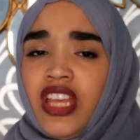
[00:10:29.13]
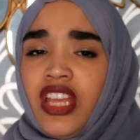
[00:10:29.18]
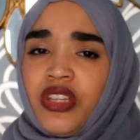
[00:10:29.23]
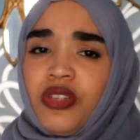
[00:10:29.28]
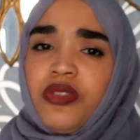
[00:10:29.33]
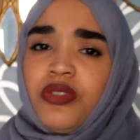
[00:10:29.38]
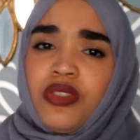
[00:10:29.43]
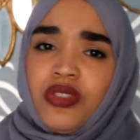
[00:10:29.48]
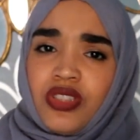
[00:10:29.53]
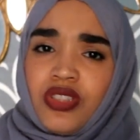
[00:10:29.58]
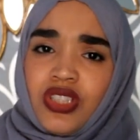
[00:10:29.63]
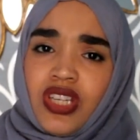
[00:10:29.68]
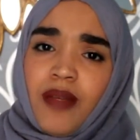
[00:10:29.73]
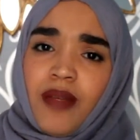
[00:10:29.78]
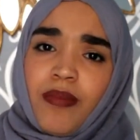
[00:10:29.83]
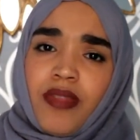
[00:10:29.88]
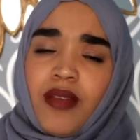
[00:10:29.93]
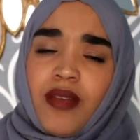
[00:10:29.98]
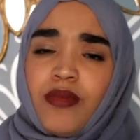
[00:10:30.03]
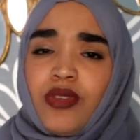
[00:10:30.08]
you should
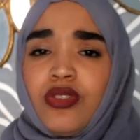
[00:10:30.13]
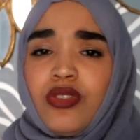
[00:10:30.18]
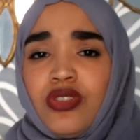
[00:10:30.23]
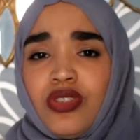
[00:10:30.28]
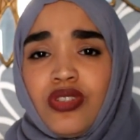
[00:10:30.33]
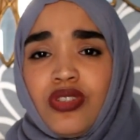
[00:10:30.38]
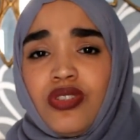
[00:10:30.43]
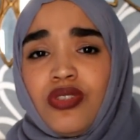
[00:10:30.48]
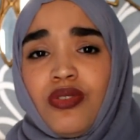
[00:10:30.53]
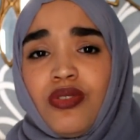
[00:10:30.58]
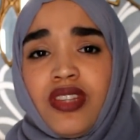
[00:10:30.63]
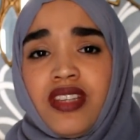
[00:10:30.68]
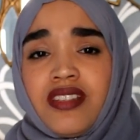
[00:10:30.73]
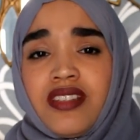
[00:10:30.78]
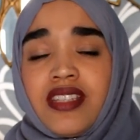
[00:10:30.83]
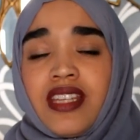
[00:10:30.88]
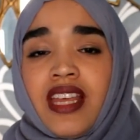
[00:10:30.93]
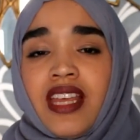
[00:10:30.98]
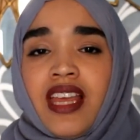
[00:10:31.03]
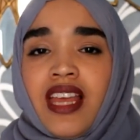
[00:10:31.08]
shape them, you should do this.